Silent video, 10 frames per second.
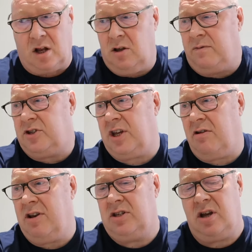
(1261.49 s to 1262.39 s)
I'd love to see
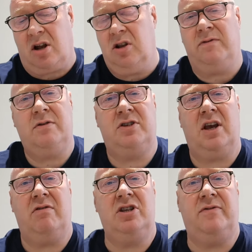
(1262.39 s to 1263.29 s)

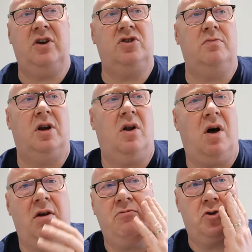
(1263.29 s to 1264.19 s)
her interview somebody
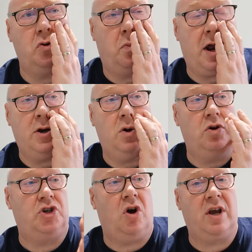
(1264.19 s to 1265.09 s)
like Russell Brand
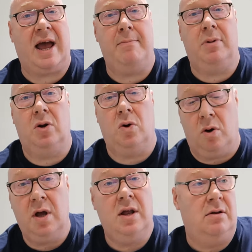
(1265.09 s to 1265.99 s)
or John Campbell
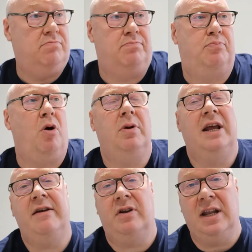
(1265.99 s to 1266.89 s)
or
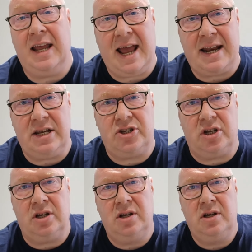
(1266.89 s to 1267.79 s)
probably even Lee
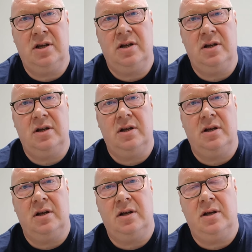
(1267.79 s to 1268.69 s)
Anderson.
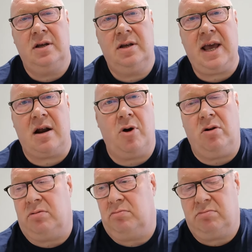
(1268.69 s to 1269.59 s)
Get them
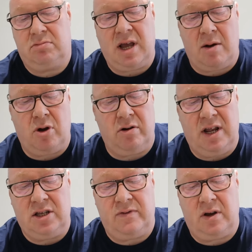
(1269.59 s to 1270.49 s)
on
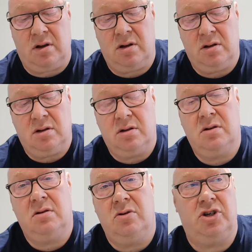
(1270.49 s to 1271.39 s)
an interview.
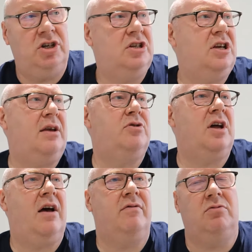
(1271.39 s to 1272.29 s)
She seems
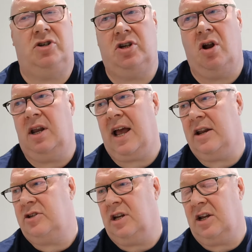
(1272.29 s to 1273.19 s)
to have, well, she's got Lee
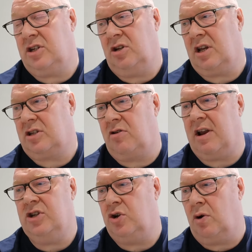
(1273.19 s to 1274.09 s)
Anderson now. She has
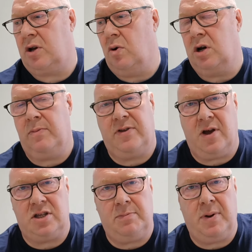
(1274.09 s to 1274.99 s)
great joy calling him
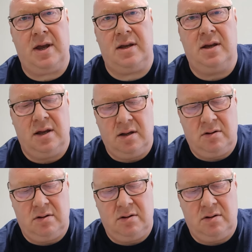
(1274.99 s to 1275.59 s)
30p.